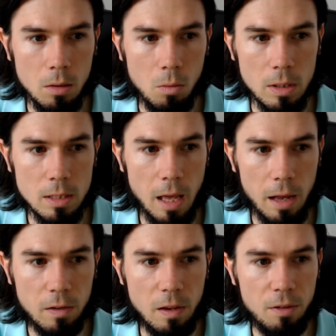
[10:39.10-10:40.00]
what's
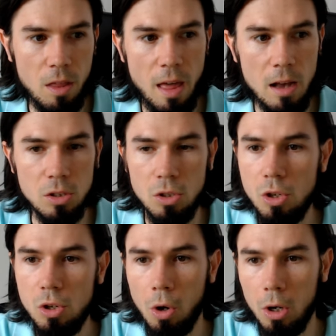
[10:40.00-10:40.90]
that
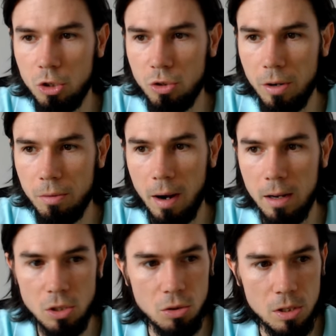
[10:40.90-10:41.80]
7200
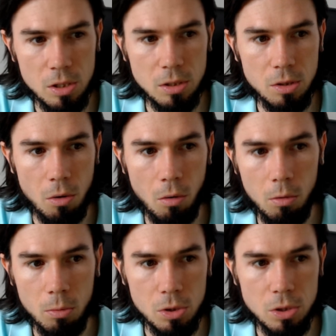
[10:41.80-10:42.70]
right so this you know
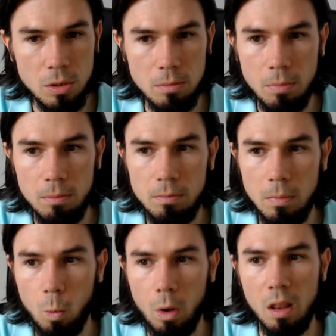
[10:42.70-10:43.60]
almost
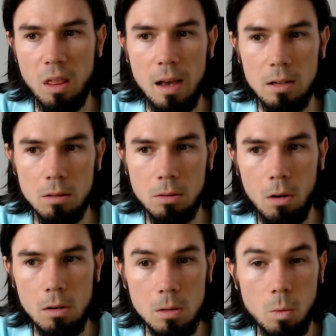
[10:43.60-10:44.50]

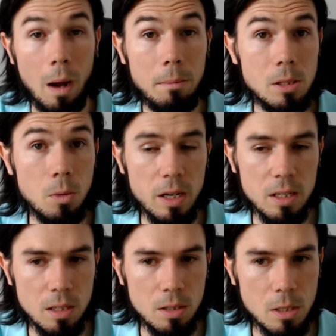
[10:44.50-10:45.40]
$1000 wiped away
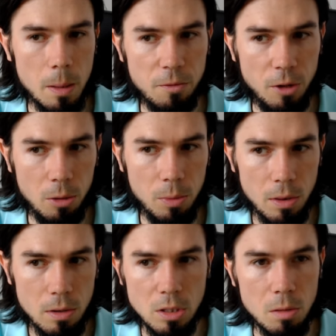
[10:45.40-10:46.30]
since i'm filming
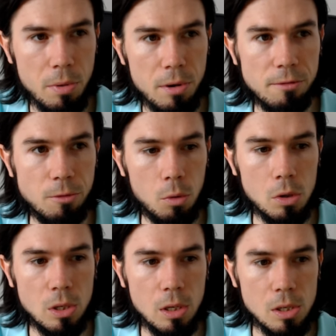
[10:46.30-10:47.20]
there's a bit of
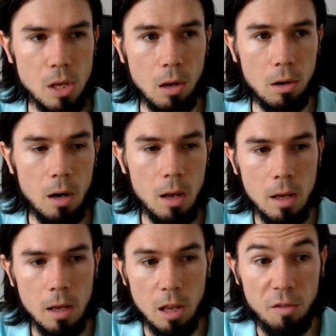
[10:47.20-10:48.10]
volatility here
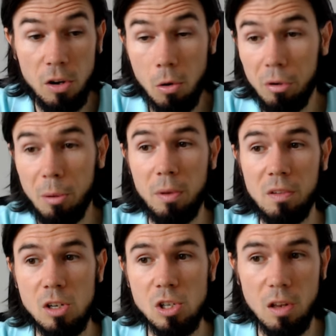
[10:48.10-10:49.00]
even though the
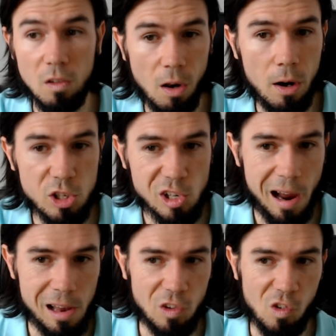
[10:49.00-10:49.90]
position is large
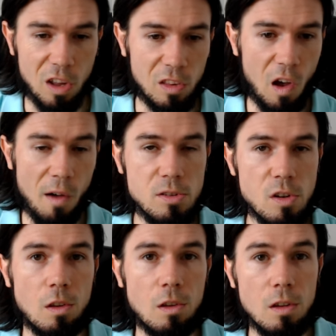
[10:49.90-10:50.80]
guys so it's
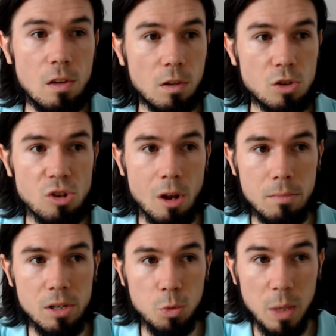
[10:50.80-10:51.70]
obvious to see such
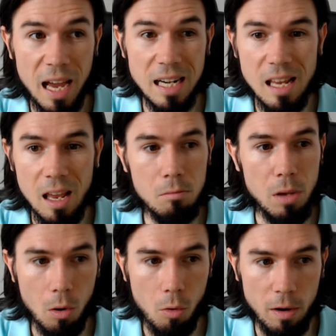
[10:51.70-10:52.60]
numbers we got 10
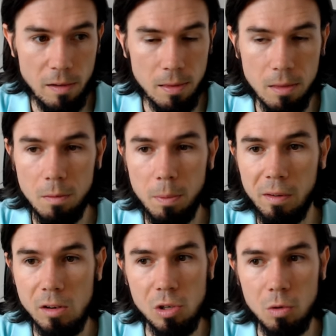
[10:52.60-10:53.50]
bitcoins in this
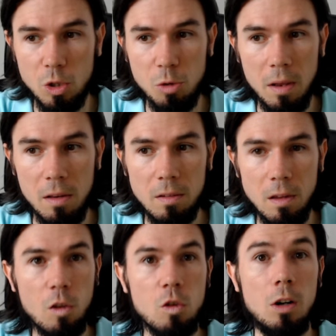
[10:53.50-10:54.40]
position which means
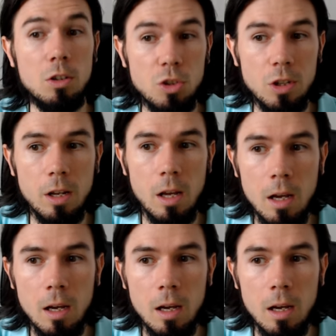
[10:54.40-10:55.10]
600